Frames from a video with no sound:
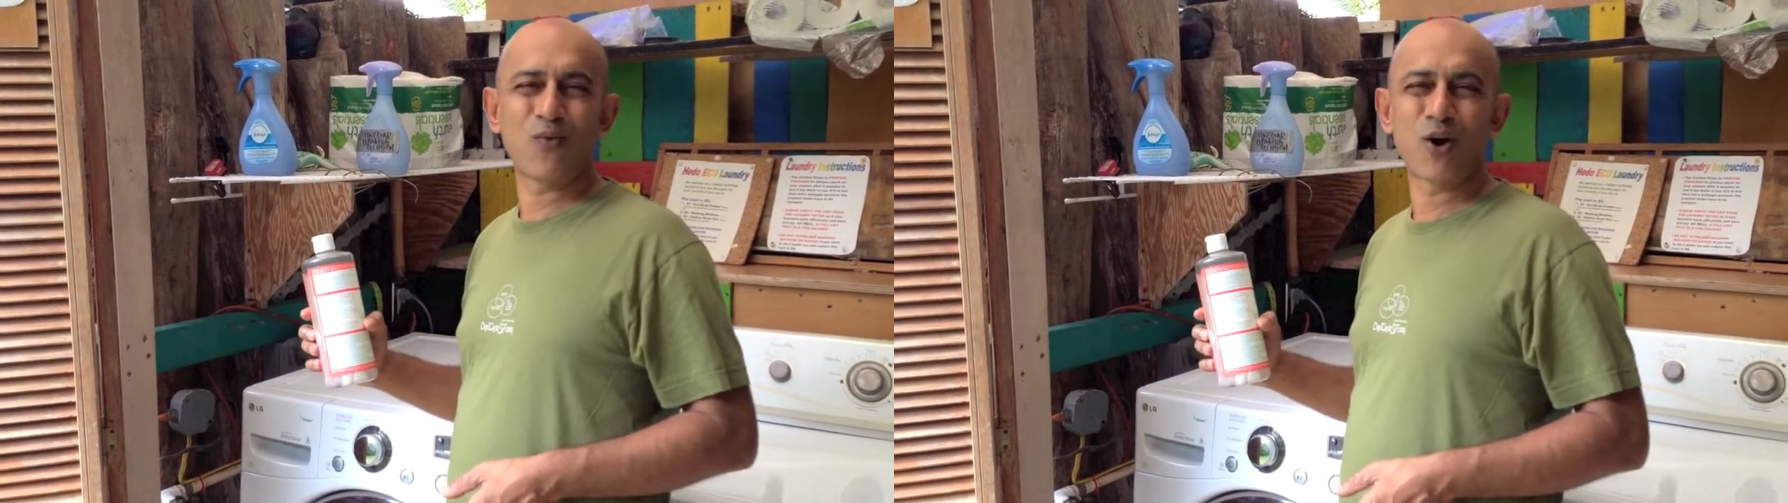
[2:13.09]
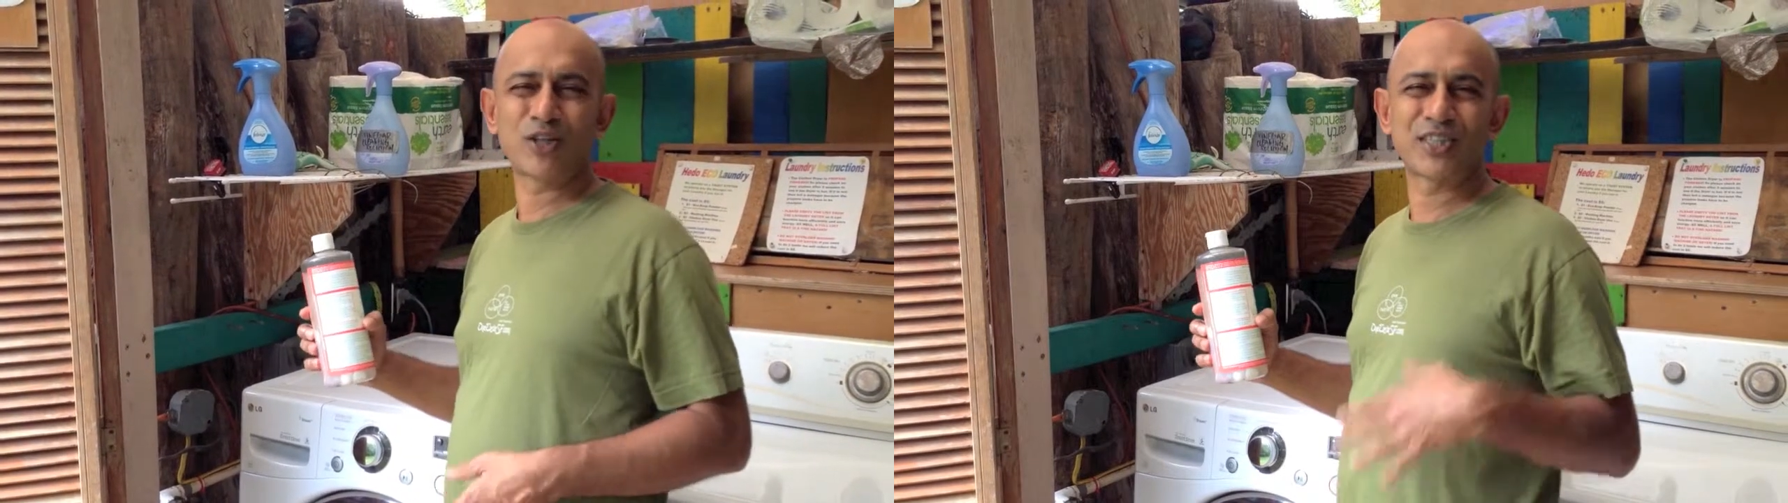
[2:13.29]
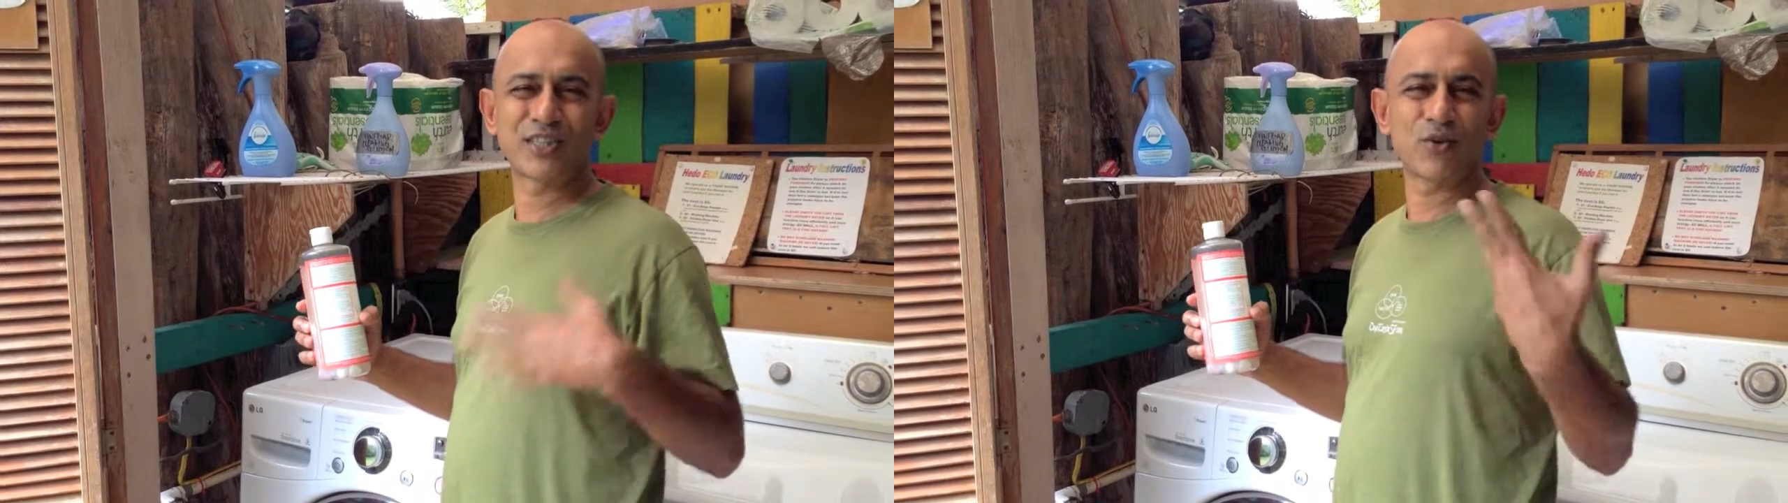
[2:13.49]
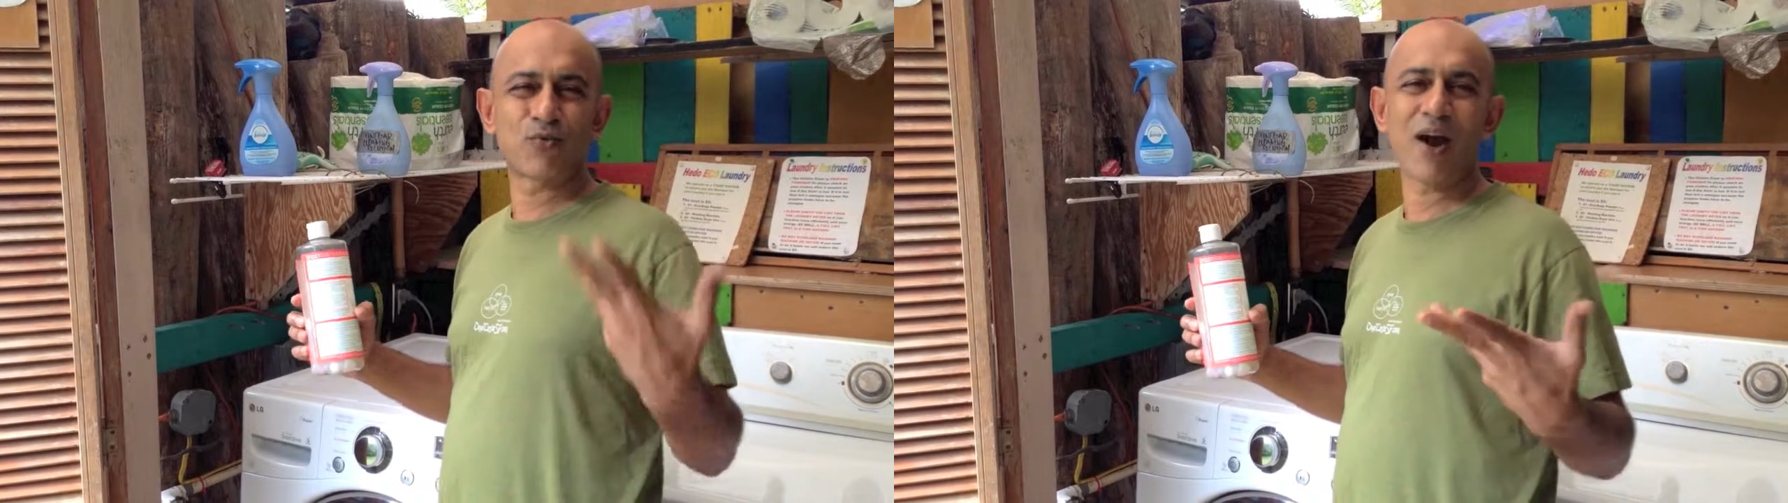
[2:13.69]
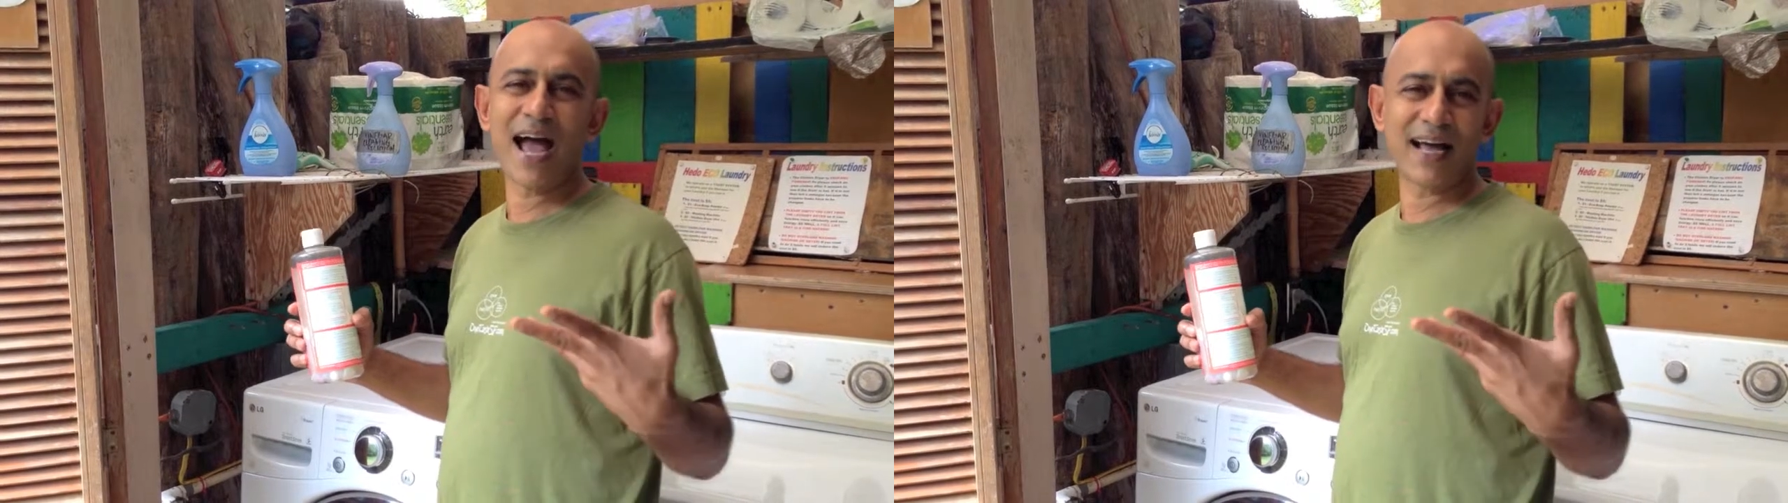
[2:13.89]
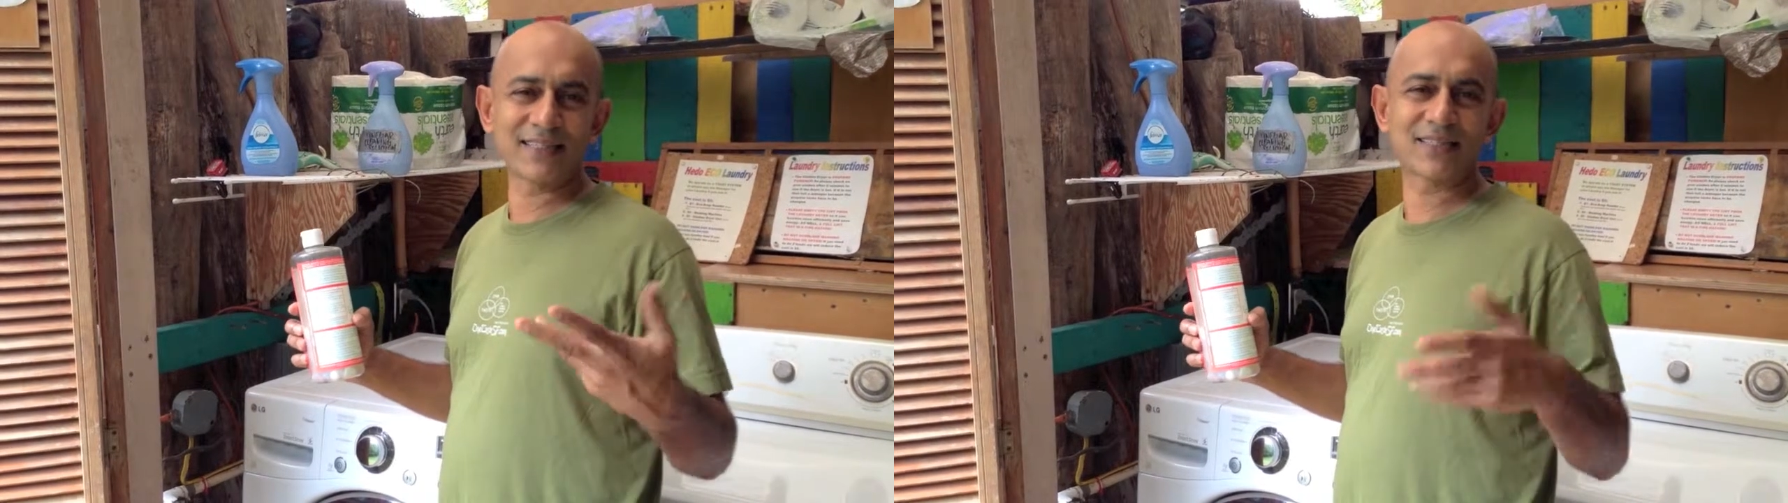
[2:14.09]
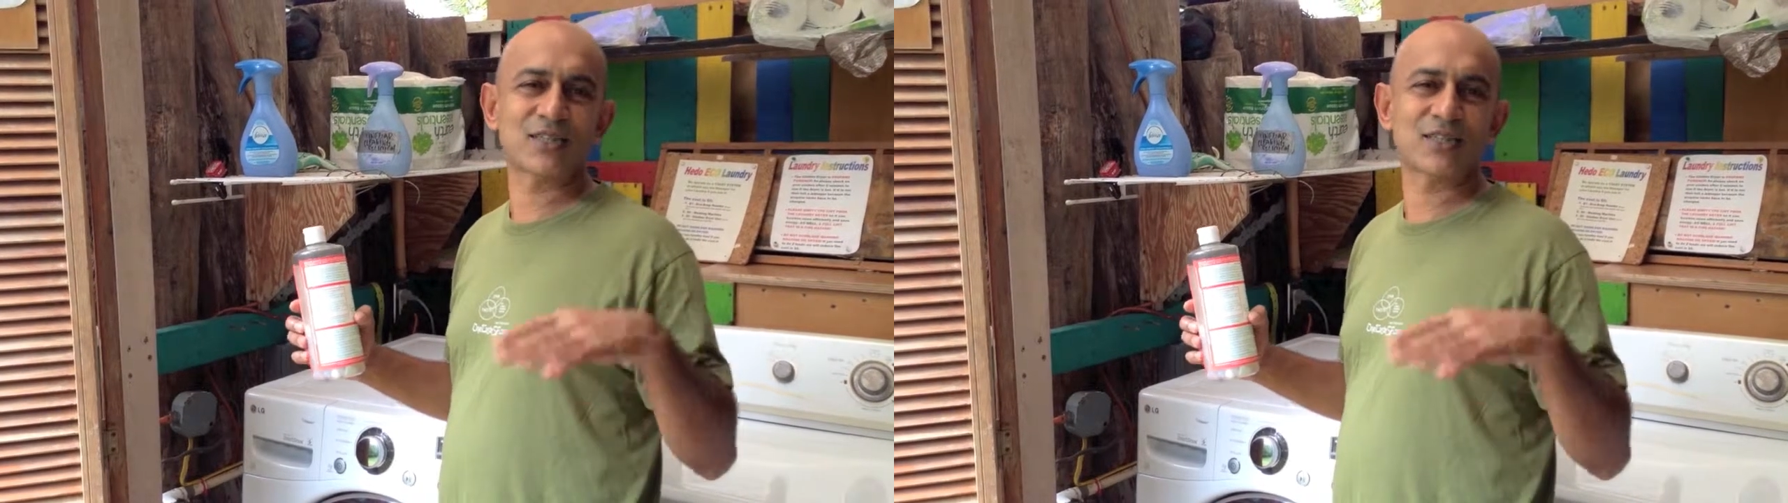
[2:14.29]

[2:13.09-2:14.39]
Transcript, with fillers: washing the rags,